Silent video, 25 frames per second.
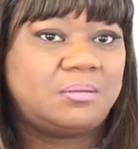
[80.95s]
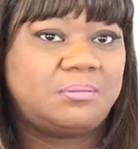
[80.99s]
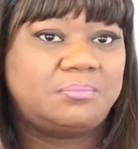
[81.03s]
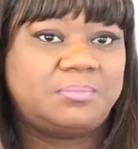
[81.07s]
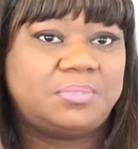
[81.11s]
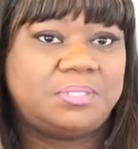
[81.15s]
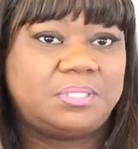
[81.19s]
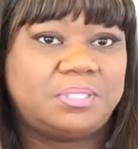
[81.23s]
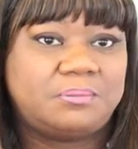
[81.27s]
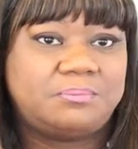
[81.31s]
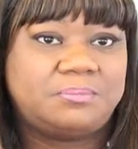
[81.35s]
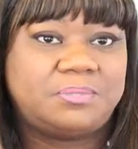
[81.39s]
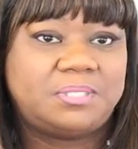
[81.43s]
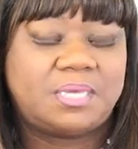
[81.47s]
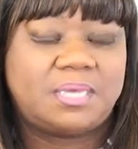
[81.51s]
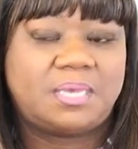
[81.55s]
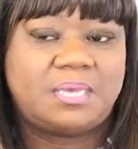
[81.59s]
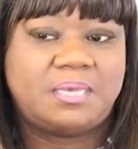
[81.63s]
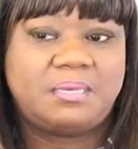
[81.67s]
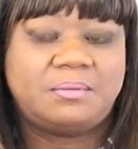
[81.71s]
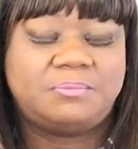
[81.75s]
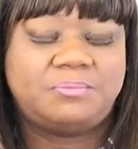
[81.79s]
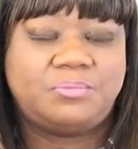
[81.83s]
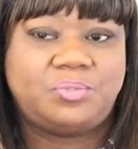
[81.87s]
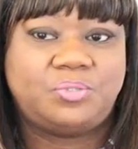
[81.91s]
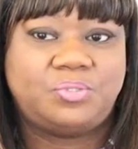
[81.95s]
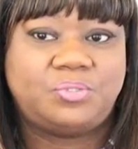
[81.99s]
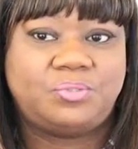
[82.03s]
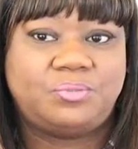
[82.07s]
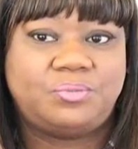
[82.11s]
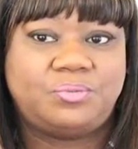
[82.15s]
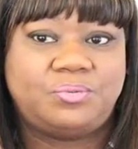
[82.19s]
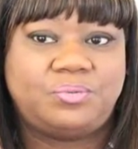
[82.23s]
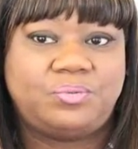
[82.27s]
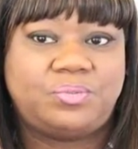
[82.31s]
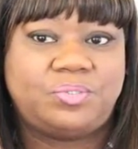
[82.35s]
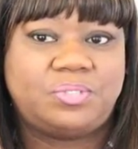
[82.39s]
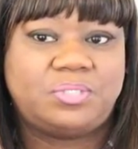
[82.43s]
Sometimes
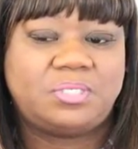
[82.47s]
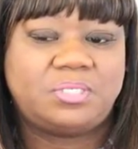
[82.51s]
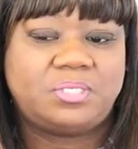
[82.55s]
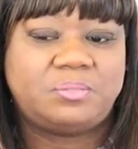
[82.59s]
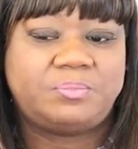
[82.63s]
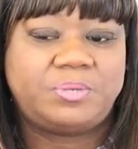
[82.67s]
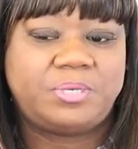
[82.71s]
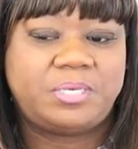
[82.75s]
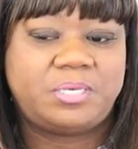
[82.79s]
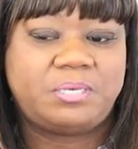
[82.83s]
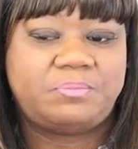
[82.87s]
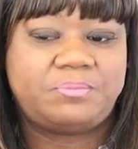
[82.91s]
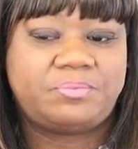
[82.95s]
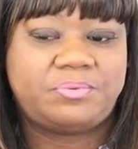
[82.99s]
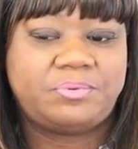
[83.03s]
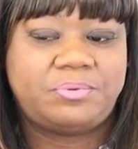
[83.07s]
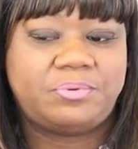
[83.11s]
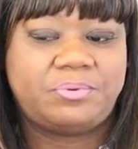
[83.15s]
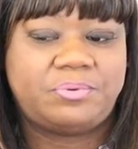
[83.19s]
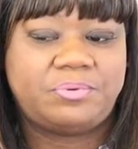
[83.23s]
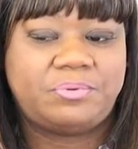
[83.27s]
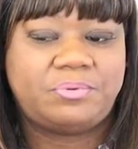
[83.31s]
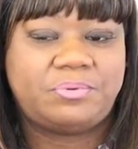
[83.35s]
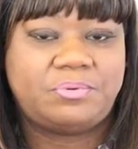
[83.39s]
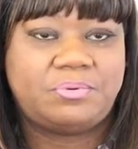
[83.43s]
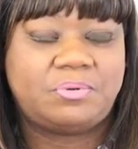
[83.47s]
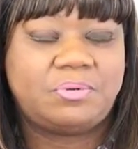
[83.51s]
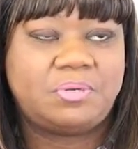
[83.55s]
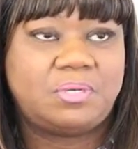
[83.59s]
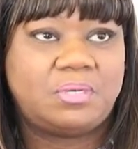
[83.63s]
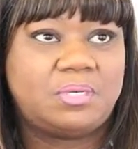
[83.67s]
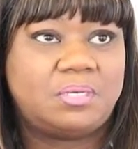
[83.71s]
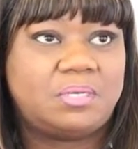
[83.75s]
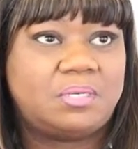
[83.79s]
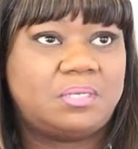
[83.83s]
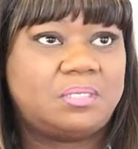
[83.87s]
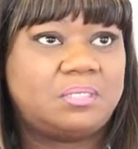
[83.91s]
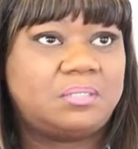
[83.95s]
you see people
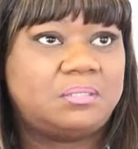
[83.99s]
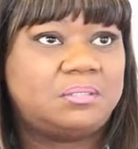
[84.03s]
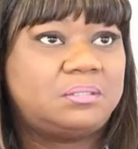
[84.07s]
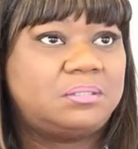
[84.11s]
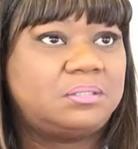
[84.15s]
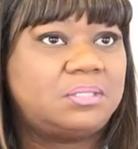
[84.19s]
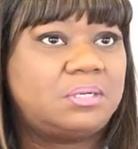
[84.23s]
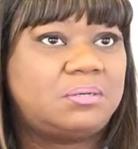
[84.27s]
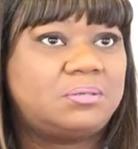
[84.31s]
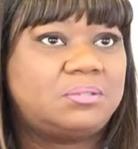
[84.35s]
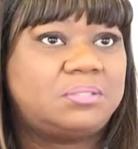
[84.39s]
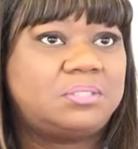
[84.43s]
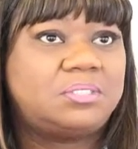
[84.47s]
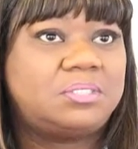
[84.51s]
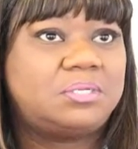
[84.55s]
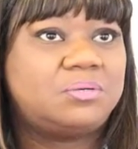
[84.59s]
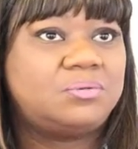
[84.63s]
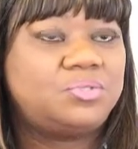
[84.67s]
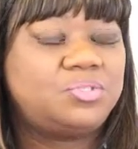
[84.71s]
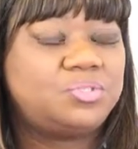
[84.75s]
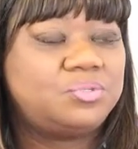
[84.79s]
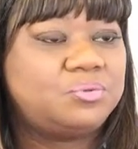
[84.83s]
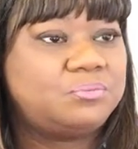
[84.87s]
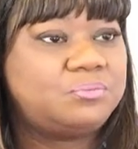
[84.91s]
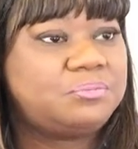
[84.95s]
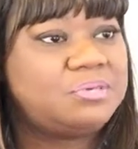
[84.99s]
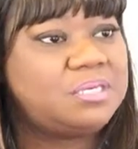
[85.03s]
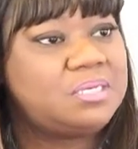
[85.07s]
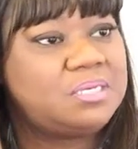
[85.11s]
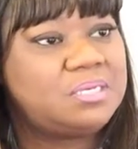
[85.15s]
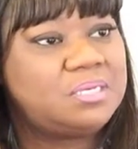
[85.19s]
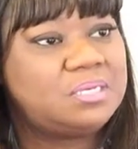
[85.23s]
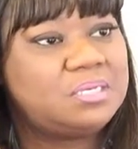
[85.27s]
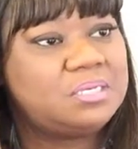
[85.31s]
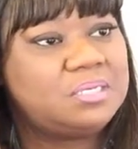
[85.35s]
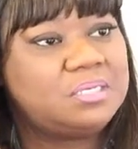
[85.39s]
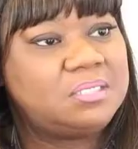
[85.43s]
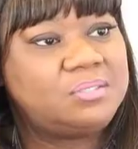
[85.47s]
on social
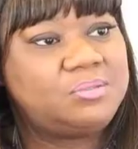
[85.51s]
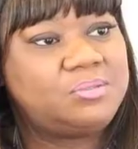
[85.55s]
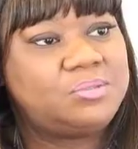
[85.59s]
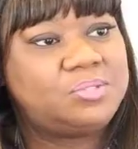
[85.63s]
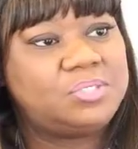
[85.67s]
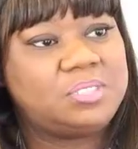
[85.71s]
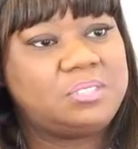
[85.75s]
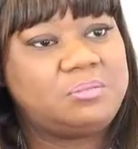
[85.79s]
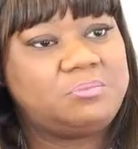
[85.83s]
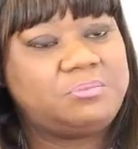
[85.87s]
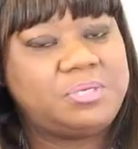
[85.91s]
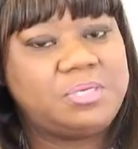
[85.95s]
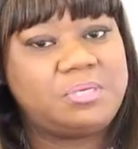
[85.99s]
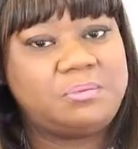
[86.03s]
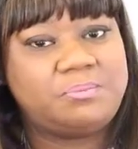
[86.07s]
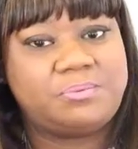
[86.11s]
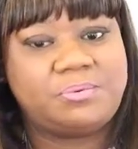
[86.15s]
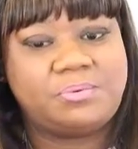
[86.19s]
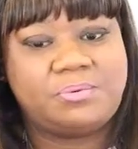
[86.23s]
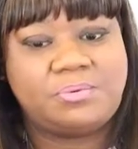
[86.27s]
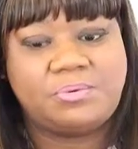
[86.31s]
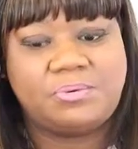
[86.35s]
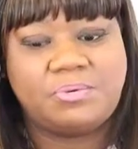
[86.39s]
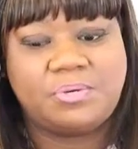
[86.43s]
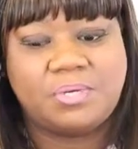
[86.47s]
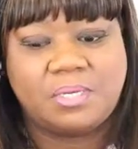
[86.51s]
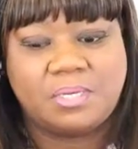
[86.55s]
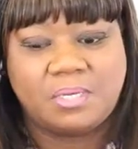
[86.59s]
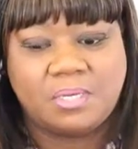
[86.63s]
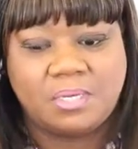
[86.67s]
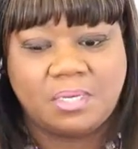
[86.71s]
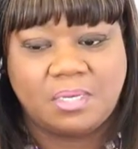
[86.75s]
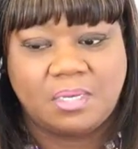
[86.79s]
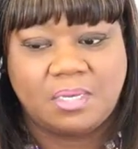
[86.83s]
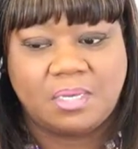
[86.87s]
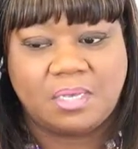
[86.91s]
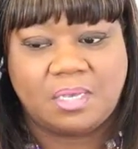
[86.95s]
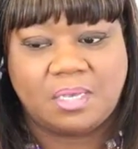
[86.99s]
media, you see people
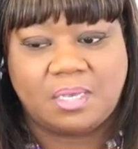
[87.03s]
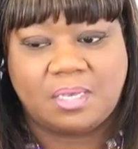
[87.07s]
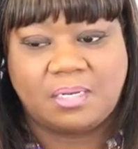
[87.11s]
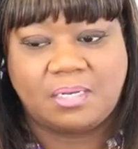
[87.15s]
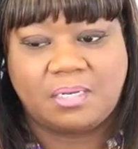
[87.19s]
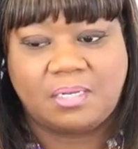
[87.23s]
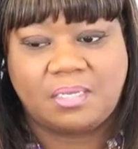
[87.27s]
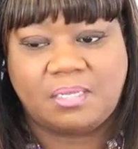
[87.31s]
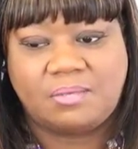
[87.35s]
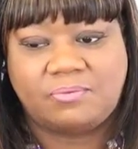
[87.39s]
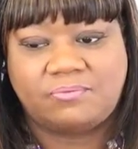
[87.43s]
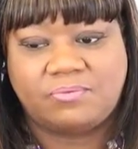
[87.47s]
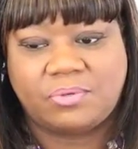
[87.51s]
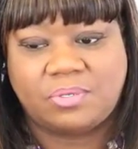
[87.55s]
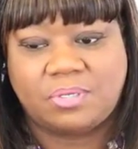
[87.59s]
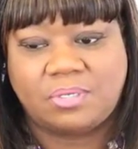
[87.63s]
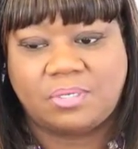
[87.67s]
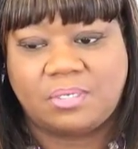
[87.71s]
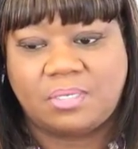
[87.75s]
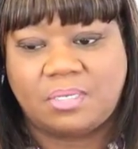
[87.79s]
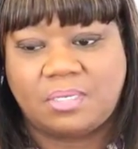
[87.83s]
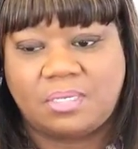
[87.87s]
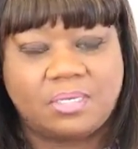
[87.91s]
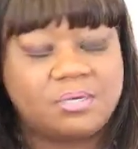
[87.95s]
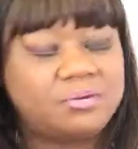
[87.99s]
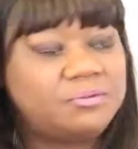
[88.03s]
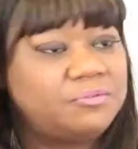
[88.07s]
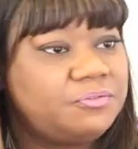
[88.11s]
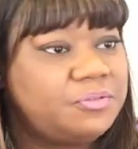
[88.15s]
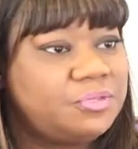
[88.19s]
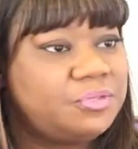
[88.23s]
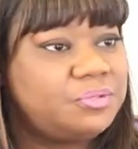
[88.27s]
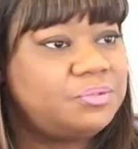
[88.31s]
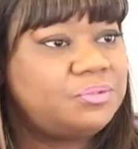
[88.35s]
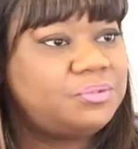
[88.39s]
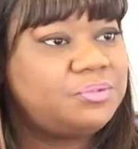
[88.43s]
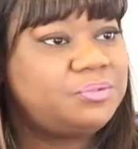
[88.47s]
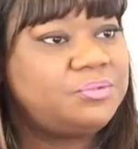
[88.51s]
and even
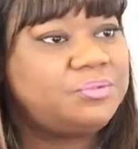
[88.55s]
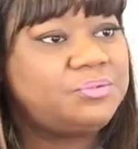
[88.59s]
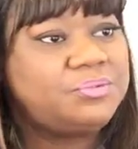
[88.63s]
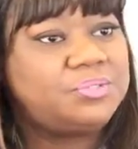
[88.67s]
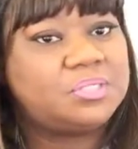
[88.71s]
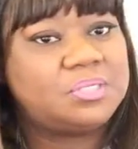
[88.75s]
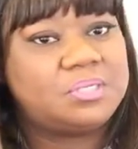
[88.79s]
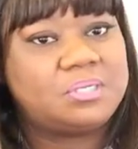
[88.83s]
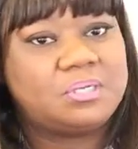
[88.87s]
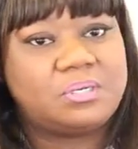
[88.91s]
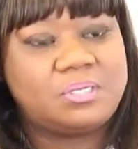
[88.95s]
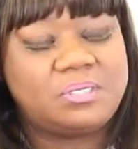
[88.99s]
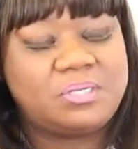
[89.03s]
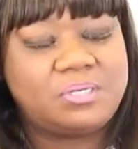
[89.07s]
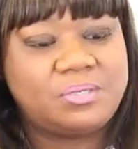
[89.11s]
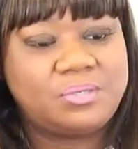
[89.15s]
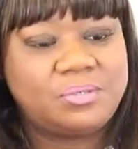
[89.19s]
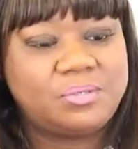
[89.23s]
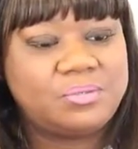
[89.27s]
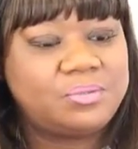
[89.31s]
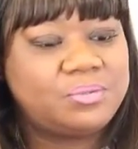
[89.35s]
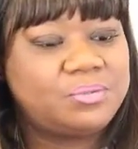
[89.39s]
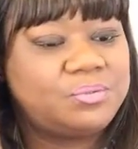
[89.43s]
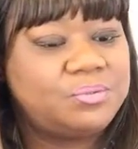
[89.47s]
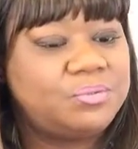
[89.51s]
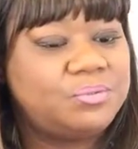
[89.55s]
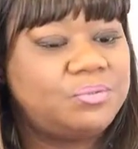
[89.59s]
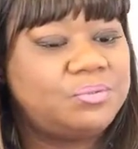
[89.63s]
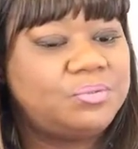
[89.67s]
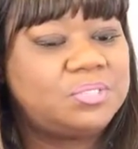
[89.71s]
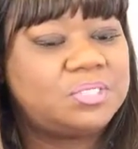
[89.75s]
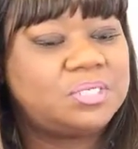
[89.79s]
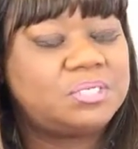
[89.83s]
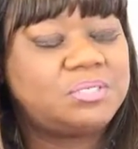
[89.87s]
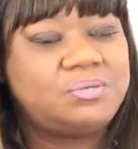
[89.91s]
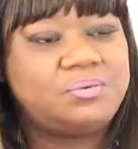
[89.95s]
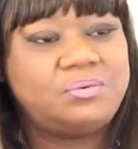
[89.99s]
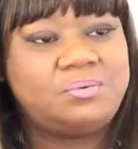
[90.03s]
interviews and on the
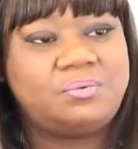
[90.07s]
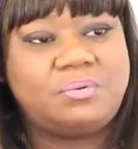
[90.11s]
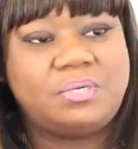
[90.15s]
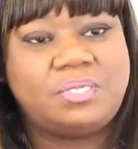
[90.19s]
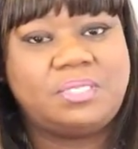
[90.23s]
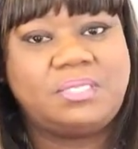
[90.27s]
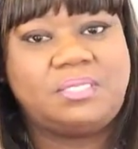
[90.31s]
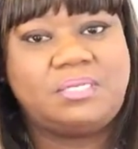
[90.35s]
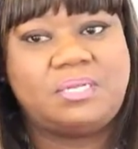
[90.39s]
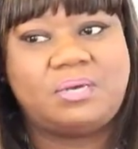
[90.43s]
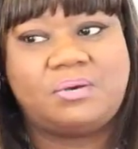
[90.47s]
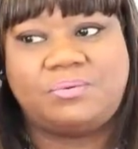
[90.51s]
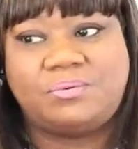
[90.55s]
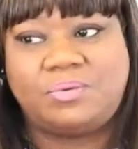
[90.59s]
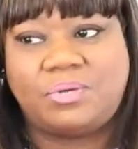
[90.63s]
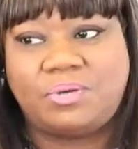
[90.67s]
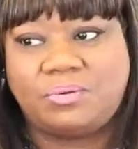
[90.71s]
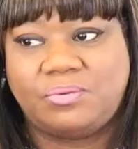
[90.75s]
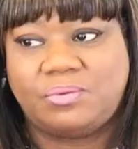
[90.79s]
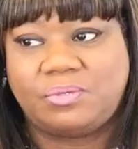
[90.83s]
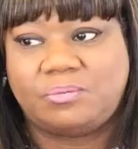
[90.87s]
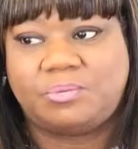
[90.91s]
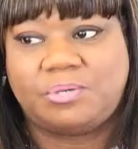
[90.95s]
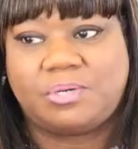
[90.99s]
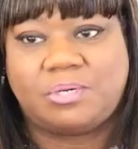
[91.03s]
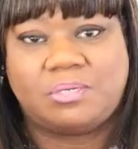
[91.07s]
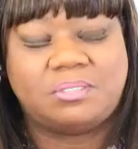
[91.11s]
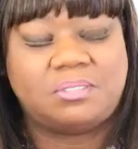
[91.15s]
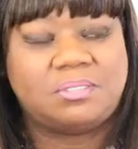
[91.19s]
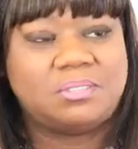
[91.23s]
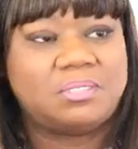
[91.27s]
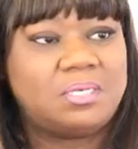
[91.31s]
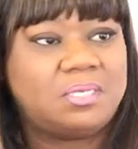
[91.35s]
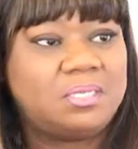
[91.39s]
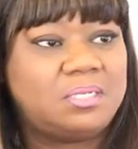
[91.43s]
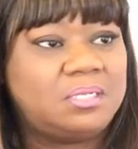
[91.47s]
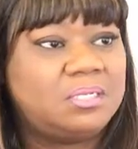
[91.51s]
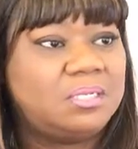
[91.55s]
news, and you really don't know the
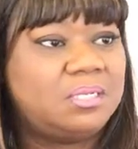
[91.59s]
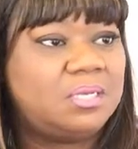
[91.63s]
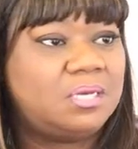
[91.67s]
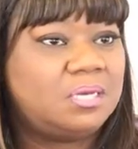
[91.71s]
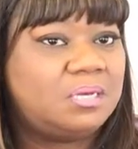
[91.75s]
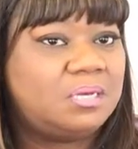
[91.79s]
person.